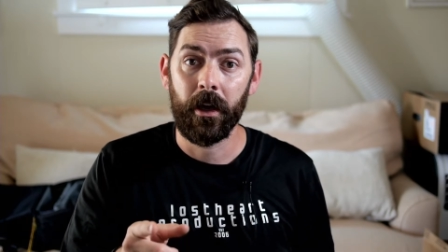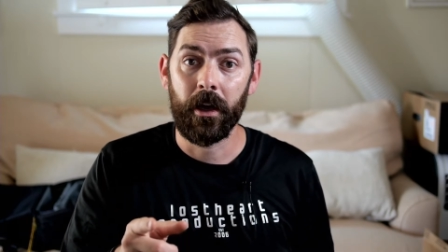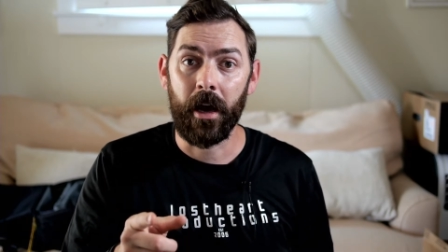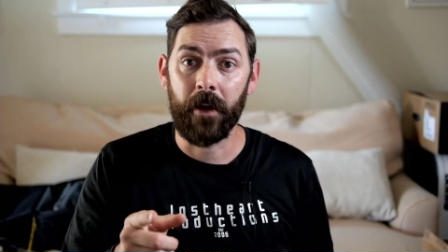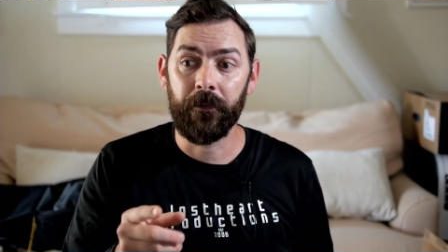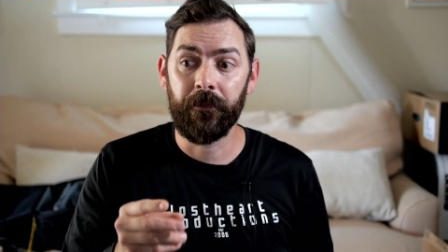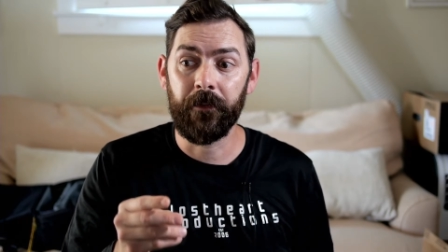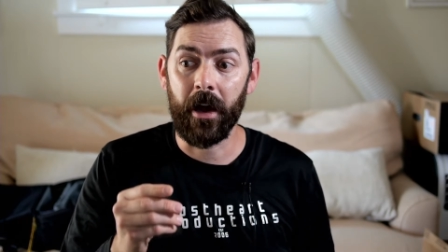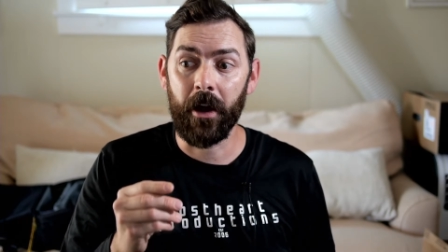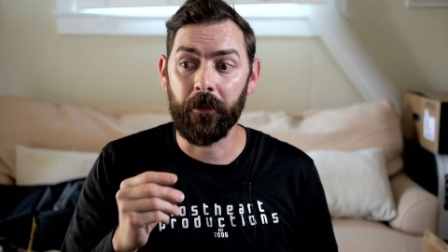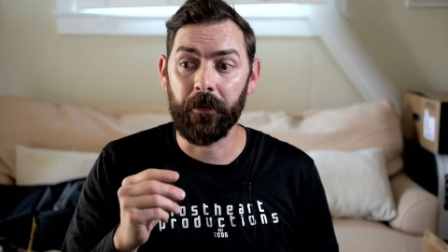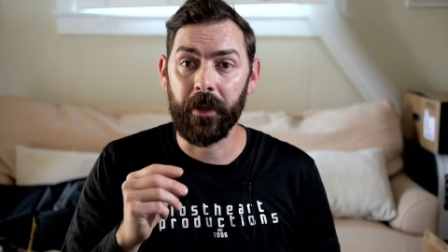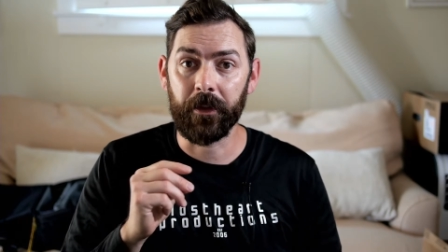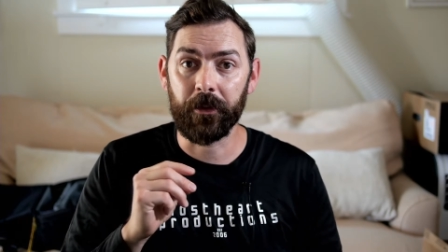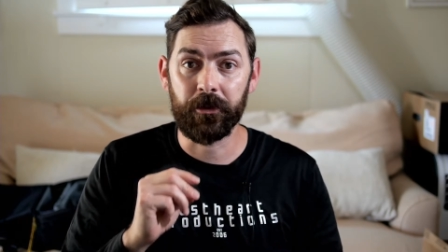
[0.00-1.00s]
I found
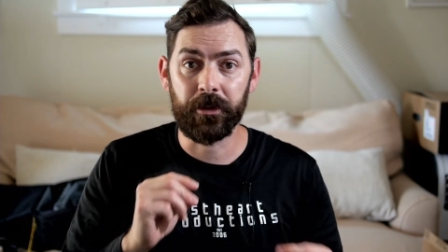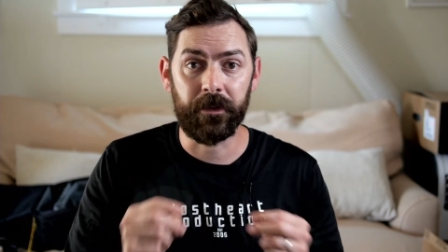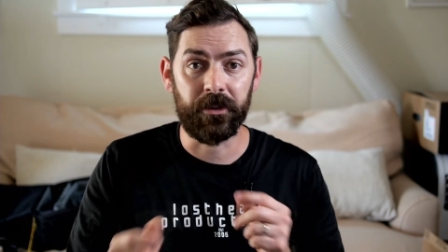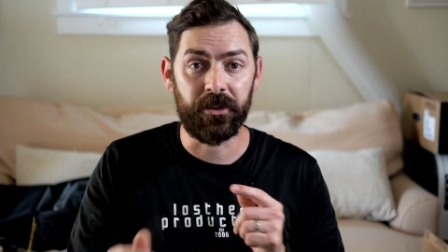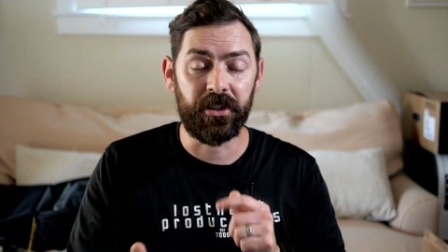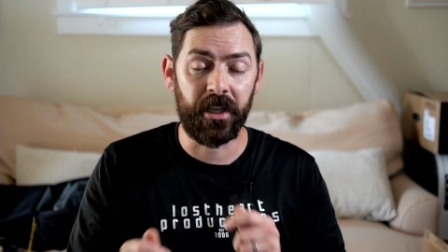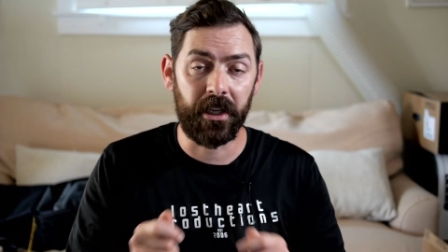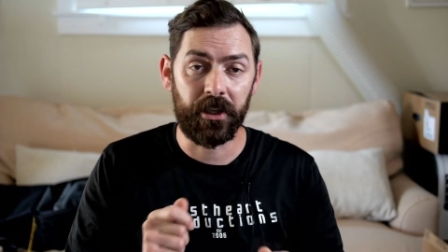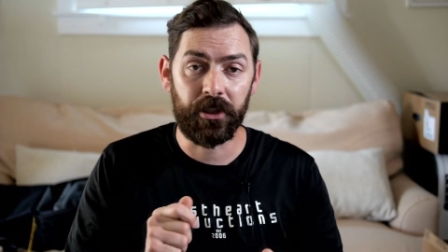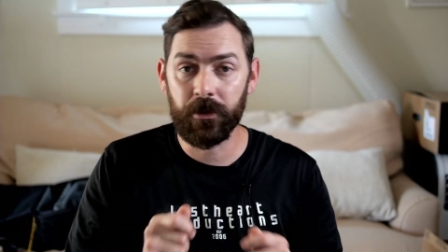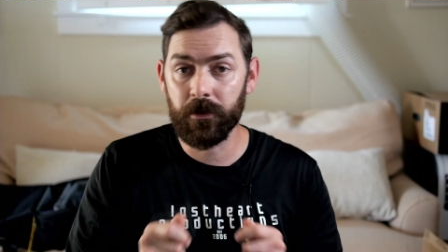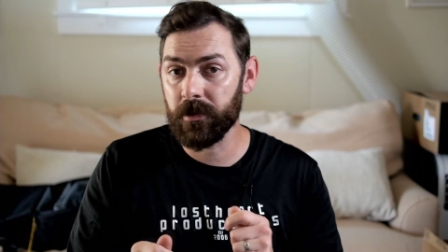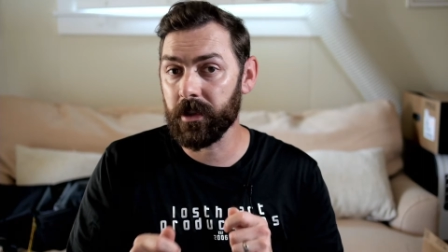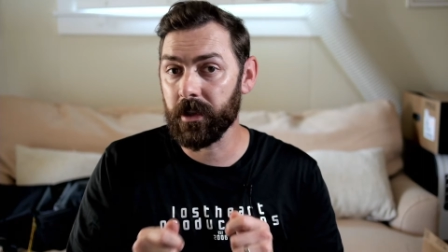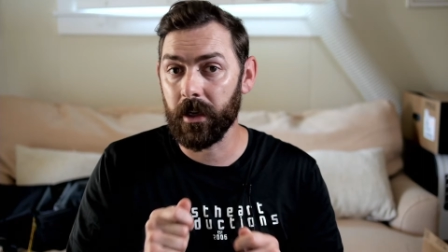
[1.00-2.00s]
that there's even sync issues